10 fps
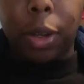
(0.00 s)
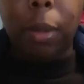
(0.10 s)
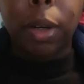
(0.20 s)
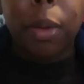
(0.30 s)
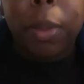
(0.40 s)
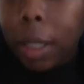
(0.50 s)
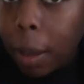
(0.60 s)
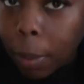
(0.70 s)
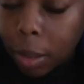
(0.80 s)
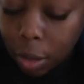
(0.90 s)
I'm not gonna put
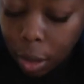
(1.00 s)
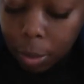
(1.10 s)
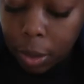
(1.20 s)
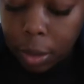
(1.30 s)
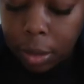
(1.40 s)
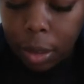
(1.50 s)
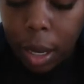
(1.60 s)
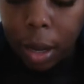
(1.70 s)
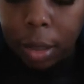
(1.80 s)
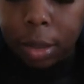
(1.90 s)
that much, y'all, because
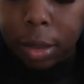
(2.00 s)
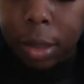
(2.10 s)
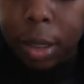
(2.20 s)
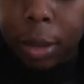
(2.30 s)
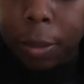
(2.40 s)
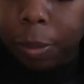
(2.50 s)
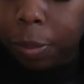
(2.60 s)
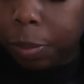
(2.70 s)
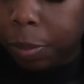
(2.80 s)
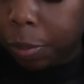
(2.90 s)
I honestly
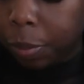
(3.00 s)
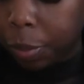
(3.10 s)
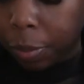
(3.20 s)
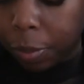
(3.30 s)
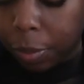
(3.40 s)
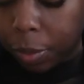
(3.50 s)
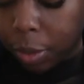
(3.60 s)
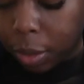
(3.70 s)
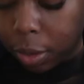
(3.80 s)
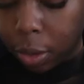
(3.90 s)

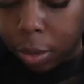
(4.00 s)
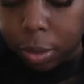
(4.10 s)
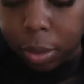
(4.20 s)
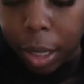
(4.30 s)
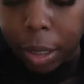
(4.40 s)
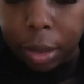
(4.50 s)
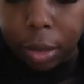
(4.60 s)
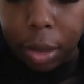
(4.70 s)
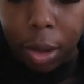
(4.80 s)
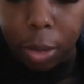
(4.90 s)
don't like
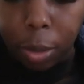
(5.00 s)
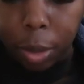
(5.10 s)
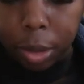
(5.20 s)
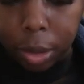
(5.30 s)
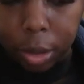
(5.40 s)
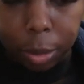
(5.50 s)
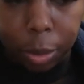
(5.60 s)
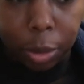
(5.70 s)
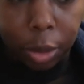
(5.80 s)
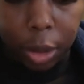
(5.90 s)
a whole bunch of
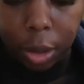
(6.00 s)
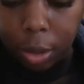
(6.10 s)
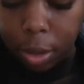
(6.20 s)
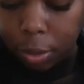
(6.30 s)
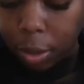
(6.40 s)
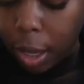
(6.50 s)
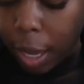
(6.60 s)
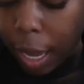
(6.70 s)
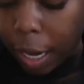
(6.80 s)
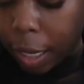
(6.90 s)
smoothie, you know,
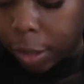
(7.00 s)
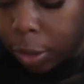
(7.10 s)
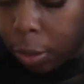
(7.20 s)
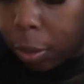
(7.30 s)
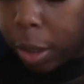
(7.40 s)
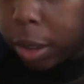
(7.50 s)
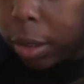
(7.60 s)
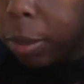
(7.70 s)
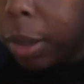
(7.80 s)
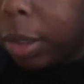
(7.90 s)
and I don't want it
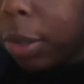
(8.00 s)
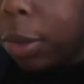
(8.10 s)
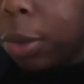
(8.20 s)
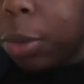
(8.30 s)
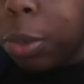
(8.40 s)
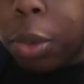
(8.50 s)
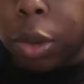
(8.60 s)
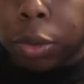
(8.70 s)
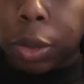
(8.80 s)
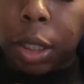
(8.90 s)
to be too
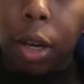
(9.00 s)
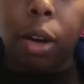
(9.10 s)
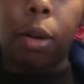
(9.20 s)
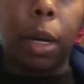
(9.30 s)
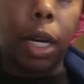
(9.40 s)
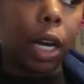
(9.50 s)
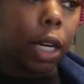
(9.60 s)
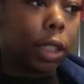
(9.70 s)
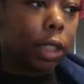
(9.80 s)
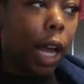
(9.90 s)
watery. Oh my
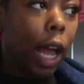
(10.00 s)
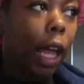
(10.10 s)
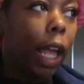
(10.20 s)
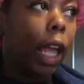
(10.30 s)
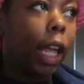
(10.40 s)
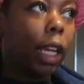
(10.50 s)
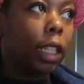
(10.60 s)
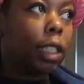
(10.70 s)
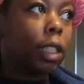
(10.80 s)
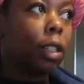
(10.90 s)
gosh, I
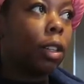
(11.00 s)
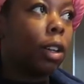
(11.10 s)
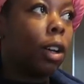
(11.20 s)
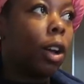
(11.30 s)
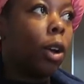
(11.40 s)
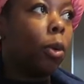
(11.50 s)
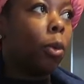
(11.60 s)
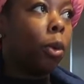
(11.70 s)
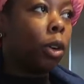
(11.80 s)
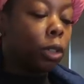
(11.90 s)
hate
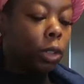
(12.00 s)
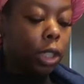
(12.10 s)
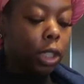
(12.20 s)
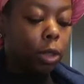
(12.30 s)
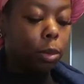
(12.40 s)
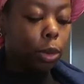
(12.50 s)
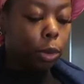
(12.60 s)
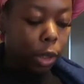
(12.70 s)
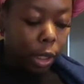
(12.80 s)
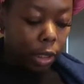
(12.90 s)
watery
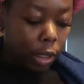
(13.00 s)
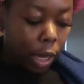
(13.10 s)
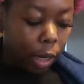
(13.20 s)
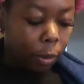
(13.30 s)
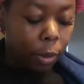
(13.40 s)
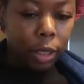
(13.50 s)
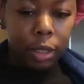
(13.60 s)
smoothies. Like, what